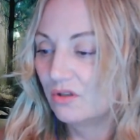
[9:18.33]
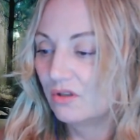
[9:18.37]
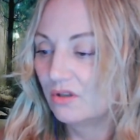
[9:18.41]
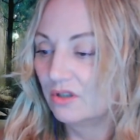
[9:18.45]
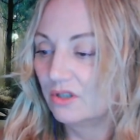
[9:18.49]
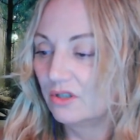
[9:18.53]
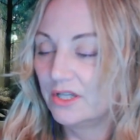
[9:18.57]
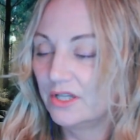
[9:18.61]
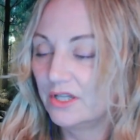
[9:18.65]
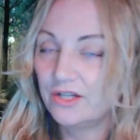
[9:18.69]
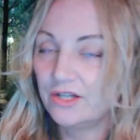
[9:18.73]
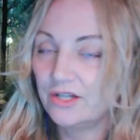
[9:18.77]

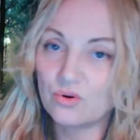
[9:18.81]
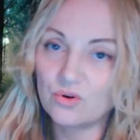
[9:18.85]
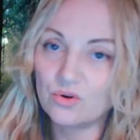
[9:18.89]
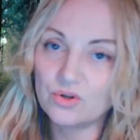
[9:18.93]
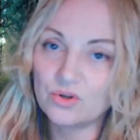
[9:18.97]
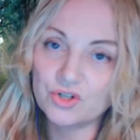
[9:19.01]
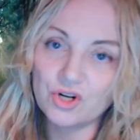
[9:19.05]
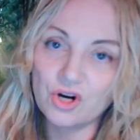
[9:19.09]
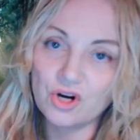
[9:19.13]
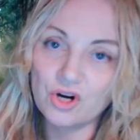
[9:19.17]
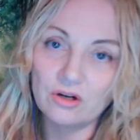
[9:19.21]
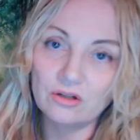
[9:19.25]
The late
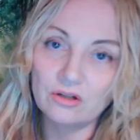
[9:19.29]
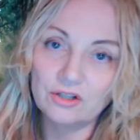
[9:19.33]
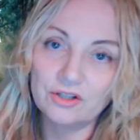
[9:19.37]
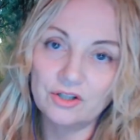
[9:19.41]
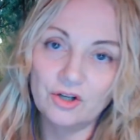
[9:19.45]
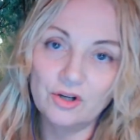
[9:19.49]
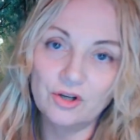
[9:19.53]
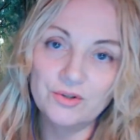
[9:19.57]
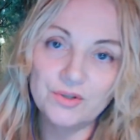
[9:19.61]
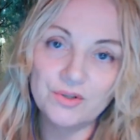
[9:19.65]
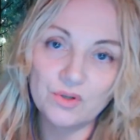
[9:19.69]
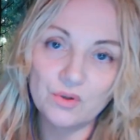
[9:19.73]
George Carlin
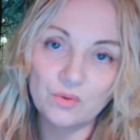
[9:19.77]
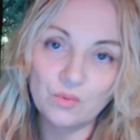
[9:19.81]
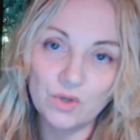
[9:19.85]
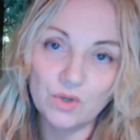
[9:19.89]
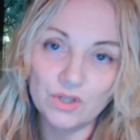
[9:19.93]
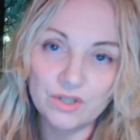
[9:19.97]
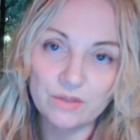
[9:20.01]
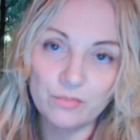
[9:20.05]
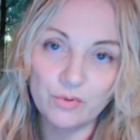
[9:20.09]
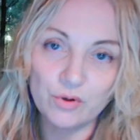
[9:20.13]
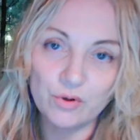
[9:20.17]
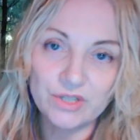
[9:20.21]
also
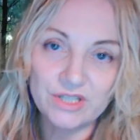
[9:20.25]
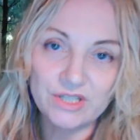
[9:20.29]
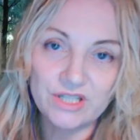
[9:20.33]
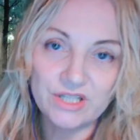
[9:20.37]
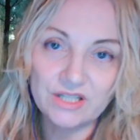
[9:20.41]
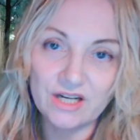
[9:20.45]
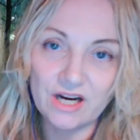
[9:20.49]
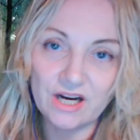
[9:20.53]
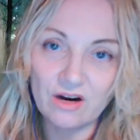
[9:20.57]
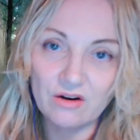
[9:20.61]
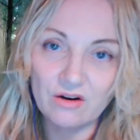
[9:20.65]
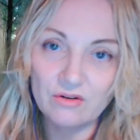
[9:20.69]
once
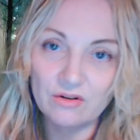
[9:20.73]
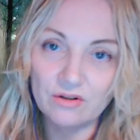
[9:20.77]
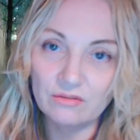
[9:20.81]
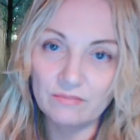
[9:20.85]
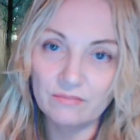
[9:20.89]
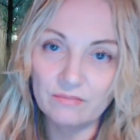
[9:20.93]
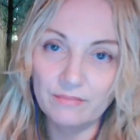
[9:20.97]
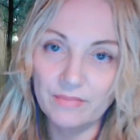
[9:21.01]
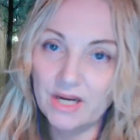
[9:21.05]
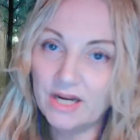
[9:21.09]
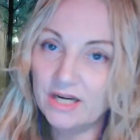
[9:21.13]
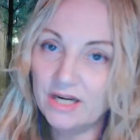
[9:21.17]
pointed out,
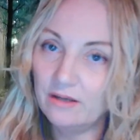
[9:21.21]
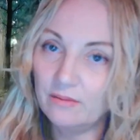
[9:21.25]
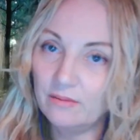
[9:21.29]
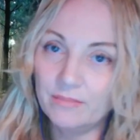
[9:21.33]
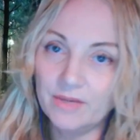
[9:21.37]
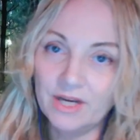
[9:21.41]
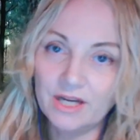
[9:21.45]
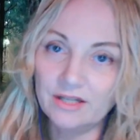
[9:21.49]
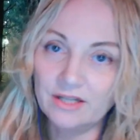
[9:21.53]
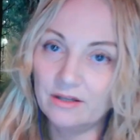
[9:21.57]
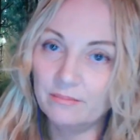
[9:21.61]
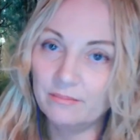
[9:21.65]
many,
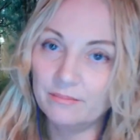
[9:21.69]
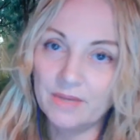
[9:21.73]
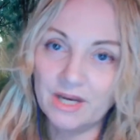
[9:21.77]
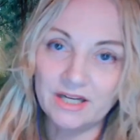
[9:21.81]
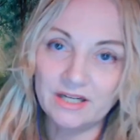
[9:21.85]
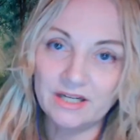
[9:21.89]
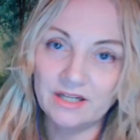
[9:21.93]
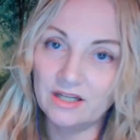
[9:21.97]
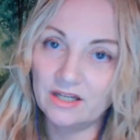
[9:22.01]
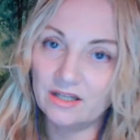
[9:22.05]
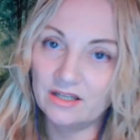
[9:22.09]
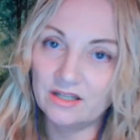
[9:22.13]
many,
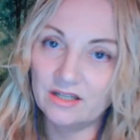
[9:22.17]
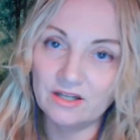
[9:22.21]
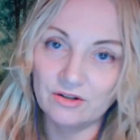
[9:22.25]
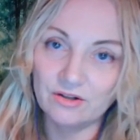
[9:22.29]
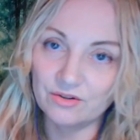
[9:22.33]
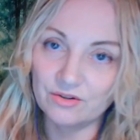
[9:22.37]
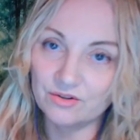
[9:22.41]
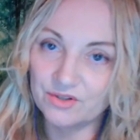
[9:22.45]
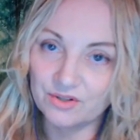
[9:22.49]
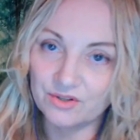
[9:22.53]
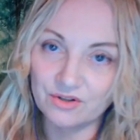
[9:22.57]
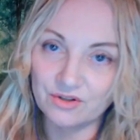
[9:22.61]
many
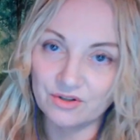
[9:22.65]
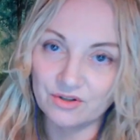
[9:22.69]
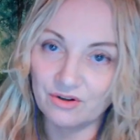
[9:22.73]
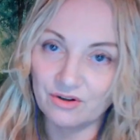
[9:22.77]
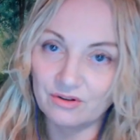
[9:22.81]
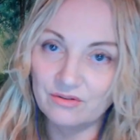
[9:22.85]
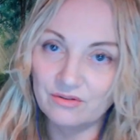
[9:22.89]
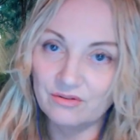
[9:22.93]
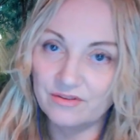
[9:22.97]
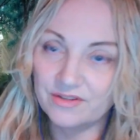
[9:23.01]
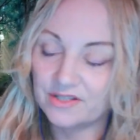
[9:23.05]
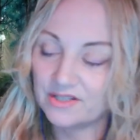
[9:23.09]
years
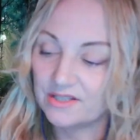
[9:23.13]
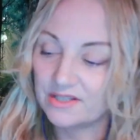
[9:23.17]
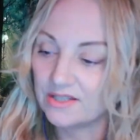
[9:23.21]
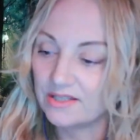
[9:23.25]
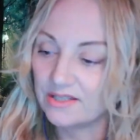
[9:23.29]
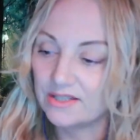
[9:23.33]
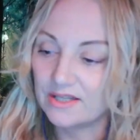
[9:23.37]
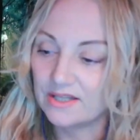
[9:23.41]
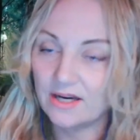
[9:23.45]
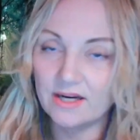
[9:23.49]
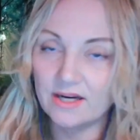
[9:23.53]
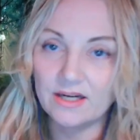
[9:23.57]
ago, that
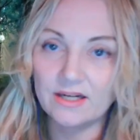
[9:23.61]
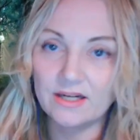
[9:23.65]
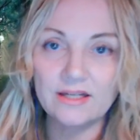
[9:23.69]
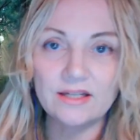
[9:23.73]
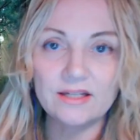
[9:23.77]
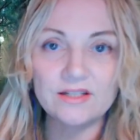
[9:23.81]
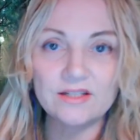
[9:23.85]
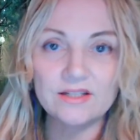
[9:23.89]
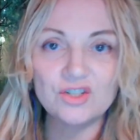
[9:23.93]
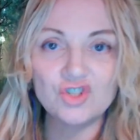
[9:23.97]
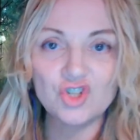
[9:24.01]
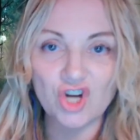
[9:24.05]

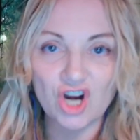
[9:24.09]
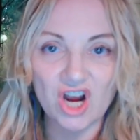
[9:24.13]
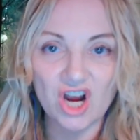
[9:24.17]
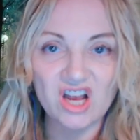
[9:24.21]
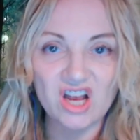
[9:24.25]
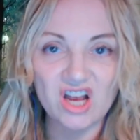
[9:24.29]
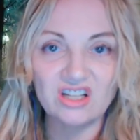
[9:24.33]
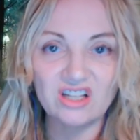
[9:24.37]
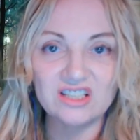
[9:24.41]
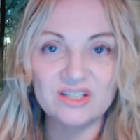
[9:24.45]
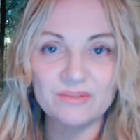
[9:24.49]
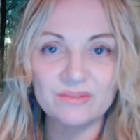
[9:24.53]
society is
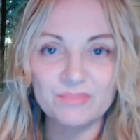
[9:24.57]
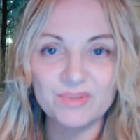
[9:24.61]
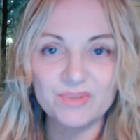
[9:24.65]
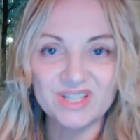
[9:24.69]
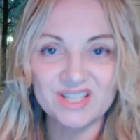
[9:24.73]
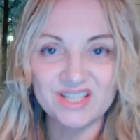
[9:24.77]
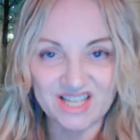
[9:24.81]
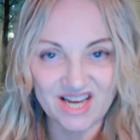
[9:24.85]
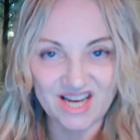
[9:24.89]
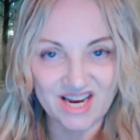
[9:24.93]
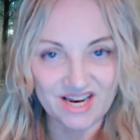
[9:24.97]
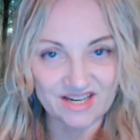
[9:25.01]

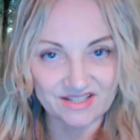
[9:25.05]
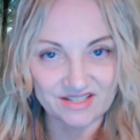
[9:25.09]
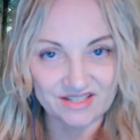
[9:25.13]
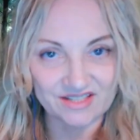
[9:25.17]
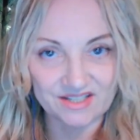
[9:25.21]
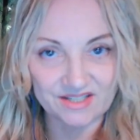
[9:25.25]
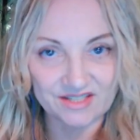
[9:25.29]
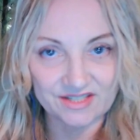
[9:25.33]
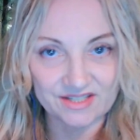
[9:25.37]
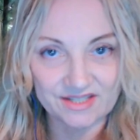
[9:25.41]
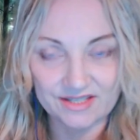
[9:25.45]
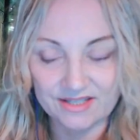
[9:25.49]

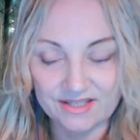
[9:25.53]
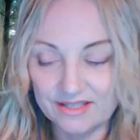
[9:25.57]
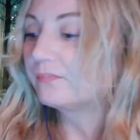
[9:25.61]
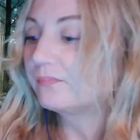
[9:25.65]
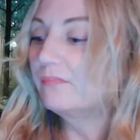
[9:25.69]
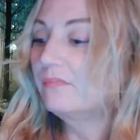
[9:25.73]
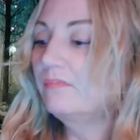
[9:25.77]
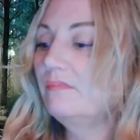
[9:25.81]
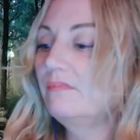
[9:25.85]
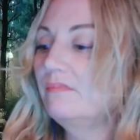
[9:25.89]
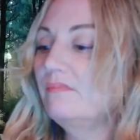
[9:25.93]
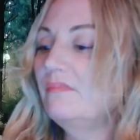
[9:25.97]
child-obsessed.
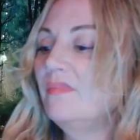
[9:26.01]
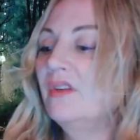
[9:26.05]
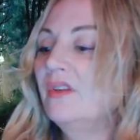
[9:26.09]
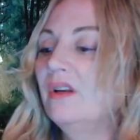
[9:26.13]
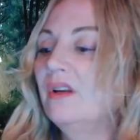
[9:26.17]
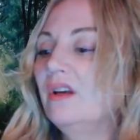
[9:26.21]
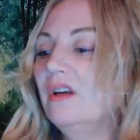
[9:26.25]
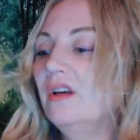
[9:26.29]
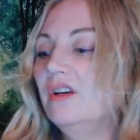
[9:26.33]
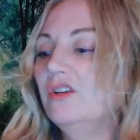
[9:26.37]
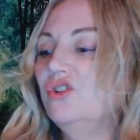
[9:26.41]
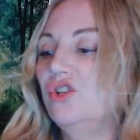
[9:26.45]

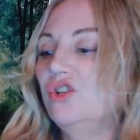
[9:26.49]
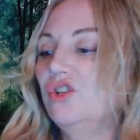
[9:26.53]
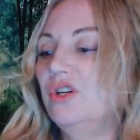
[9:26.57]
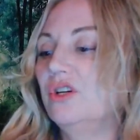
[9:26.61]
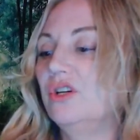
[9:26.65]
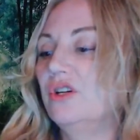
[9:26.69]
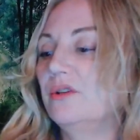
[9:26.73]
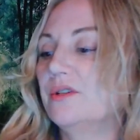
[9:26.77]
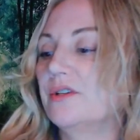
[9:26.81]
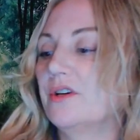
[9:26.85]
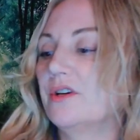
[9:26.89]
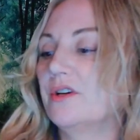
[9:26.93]
She
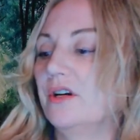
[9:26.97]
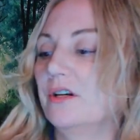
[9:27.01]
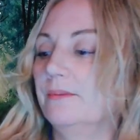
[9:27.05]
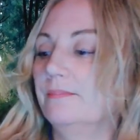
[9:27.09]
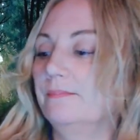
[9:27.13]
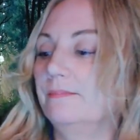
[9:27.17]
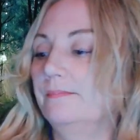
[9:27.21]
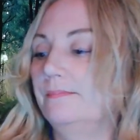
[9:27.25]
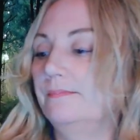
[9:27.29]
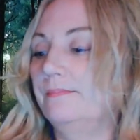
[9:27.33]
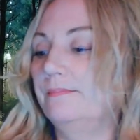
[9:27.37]
goes on.